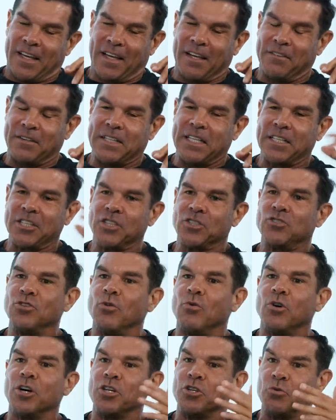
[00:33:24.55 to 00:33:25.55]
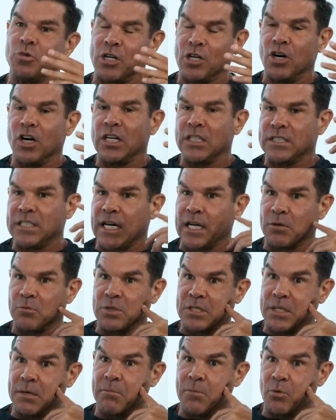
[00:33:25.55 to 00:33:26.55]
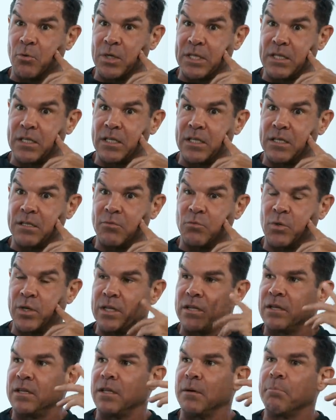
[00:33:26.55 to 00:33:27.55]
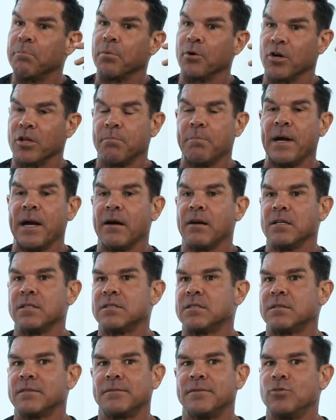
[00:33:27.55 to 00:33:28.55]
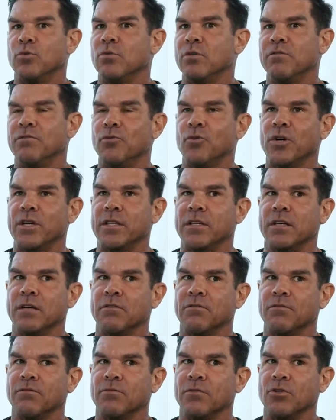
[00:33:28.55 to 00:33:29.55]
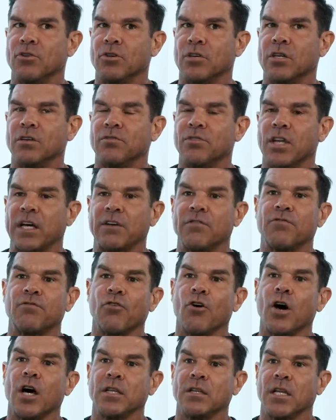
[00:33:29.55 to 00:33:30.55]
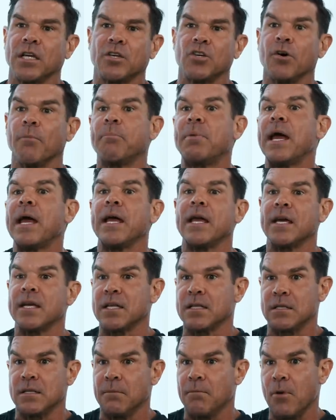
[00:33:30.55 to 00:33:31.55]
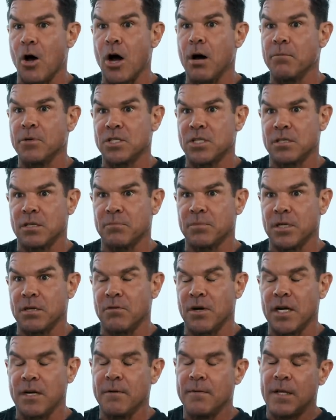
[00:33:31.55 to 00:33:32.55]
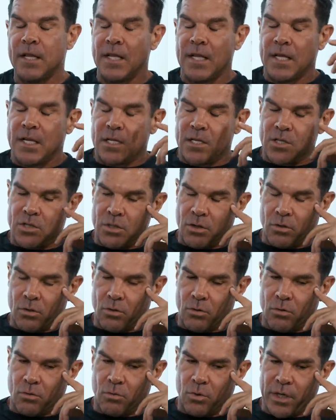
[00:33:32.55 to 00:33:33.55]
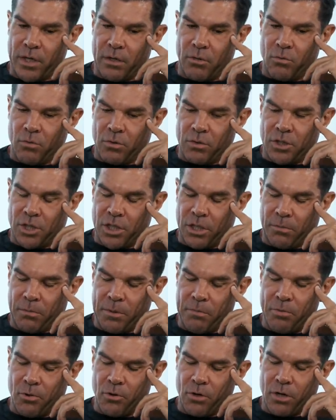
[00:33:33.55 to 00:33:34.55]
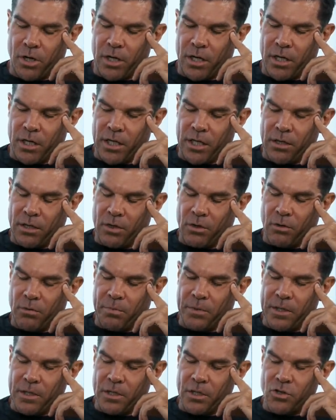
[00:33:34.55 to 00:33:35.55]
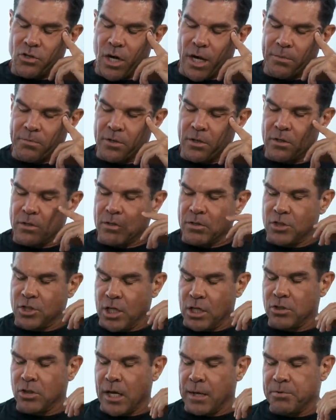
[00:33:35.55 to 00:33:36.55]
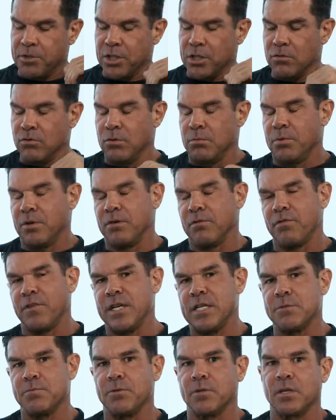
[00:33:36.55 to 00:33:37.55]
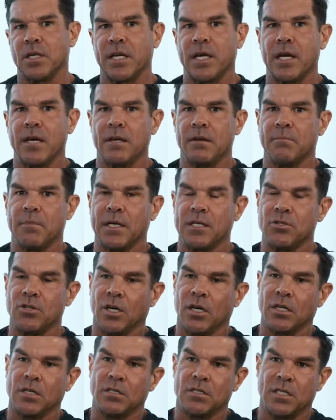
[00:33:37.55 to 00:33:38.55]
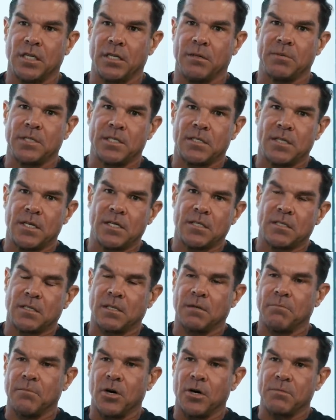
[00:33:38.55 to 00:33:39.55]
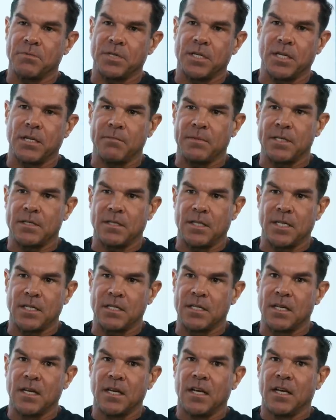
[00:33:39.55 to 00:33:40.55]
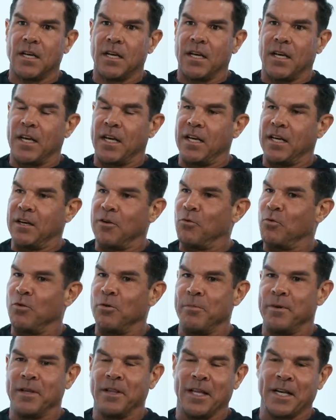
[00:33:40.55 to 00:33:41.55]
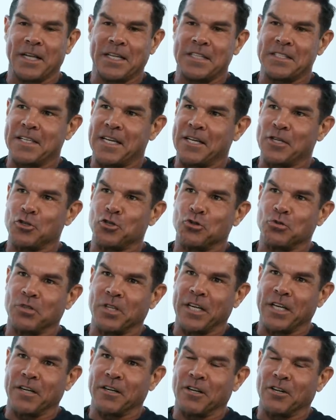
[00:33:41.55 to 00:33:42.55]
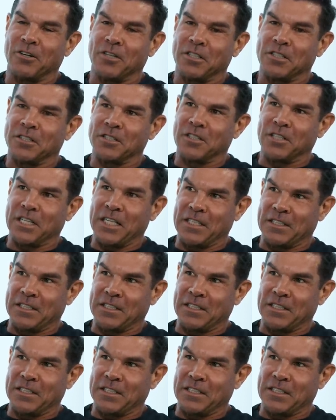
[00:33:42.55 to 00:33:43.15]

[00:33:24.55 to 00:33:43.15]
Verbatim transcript: it, they just don't want you in contact with them with the with right. the birth parents to avoid the look of like fraud like you're paying the mom or Got something it. right so we shelby put on an ethiopian adopt adoption group on facebook like hey my daughter's name is this the mom's name is this and a woman like a day or two later calls